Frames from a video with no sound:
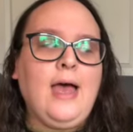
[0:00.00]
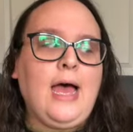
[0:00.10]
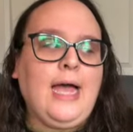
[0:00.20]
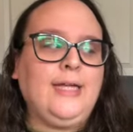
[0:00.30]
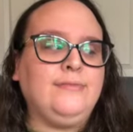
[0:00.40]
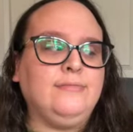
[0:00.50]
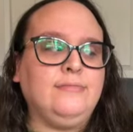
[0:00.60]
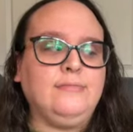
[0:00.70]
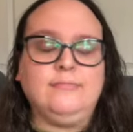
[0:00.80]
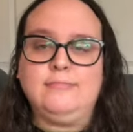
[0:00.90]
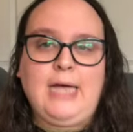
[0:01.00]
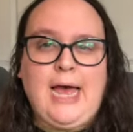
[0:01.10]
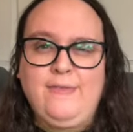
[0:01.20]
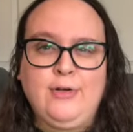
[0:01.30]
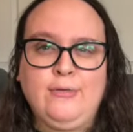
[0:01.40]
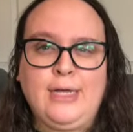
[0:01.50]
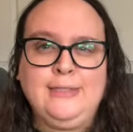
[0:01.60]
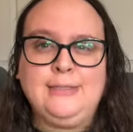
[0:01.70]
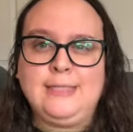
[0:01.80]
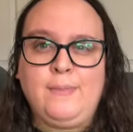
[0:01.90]
I haven't
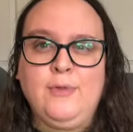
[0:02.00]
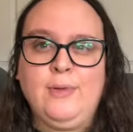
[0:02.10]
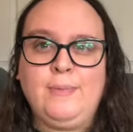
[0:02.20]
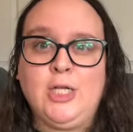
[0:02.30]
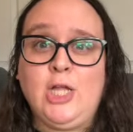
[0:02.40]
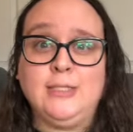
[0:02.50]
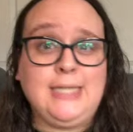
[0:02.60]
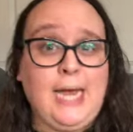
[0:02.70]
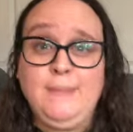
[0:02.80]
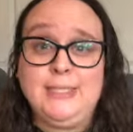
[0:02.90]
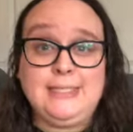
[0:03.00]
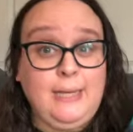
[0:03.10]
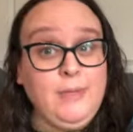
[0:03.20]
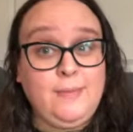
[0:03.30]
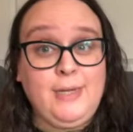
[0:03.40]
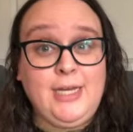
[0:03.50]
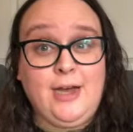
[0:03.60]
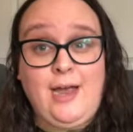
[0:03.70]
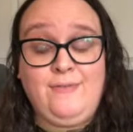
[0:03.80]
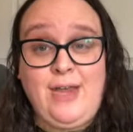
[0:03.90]
read some of them in a long time, and some of them in
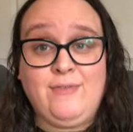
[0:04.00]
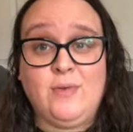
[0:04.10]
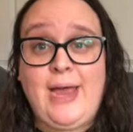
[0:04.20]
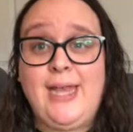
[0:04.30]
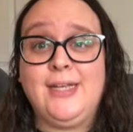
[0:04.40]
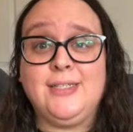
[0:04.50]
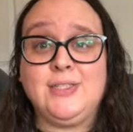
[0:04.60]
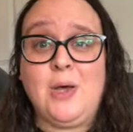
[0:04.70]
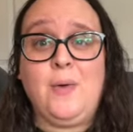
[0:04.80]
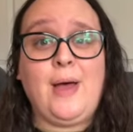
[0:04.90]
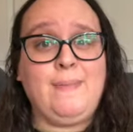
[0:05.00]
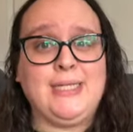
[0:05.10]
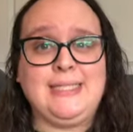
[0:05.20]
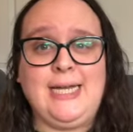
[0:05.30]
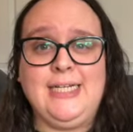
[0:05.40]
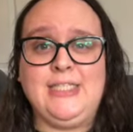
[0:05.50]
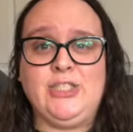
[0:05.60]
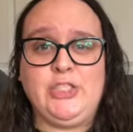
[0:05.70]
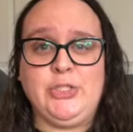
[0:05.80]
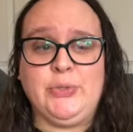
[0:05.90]
here I've never read, so I'm
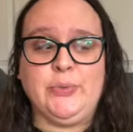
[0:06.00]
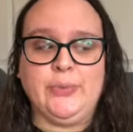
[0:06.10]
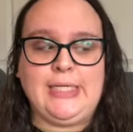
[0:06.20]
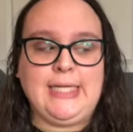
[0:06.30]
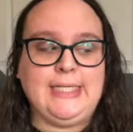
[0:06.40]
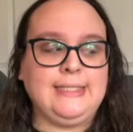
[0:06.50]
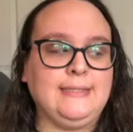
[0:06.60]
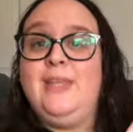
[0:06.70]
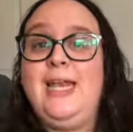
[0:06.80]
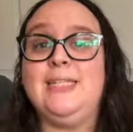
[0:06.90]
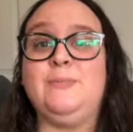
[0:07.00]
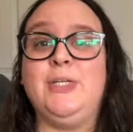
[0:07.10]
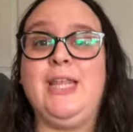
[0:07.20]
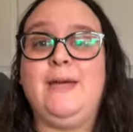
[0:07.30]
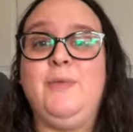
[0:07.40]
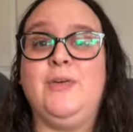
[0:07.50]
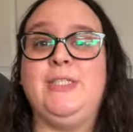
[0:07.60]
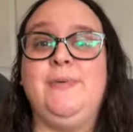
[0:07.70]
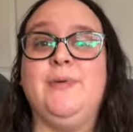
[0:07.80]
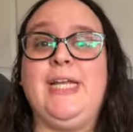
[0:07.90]
excited to read this. The next book that I'm going
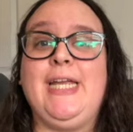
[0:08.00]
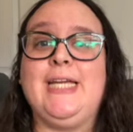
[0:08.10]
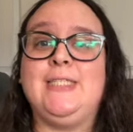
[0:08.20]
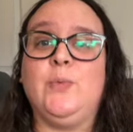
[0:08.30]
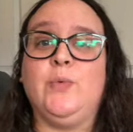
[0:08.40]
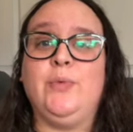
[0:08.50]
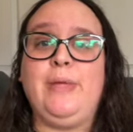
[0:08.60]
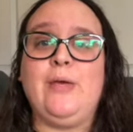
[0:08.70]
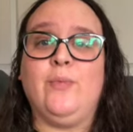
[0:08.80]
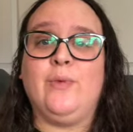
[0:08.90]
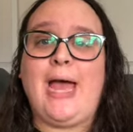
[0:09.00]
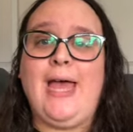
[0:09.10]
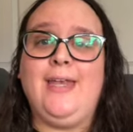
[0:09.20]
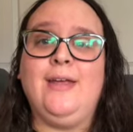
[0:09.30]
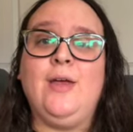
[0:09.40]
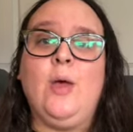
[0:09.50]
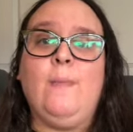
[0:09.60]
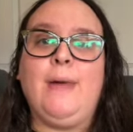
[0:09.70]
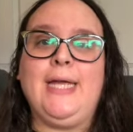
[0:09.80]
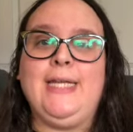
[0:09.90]
to be reading is Ruby Red
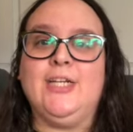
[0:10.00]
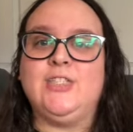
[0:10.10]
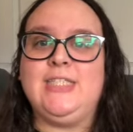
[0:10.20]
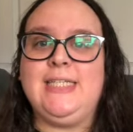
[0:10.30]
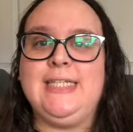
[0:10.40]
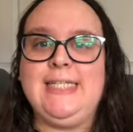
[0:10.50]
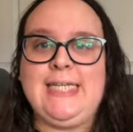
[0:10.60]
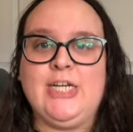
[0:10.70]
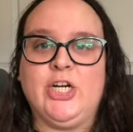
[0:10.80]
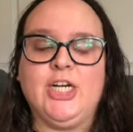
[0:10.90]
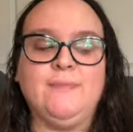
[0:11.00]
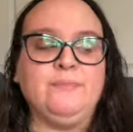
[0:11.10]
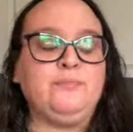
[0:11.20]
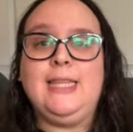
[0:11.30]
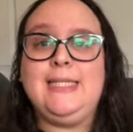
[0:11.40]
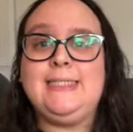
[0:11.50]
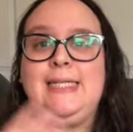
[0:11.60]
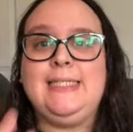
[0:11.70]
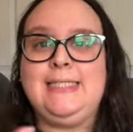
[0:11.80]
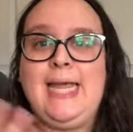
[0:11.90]
by Kirsten Gier. This
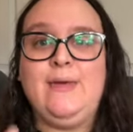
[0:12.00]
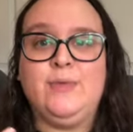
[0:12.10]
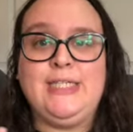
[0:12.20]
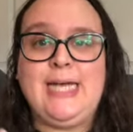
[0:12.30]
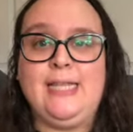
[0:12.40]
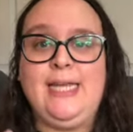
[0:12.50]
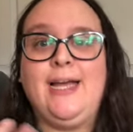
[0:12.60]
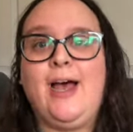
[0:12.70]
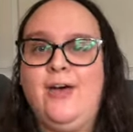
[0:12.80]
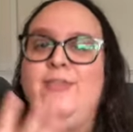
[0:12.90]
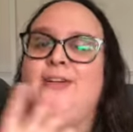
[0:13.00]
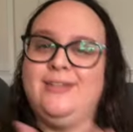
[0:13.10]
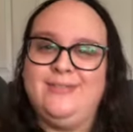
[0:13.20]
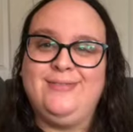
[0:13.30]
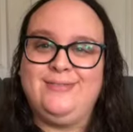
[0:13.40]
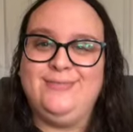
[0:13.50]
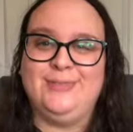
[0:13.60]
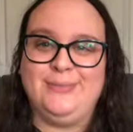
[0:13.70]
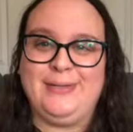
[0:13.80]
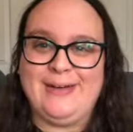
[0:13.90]
is a retelling of
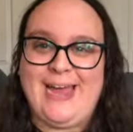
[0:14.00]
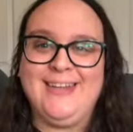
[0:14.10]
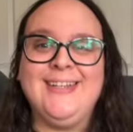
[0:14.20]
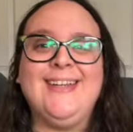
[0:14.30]
Ruby Red,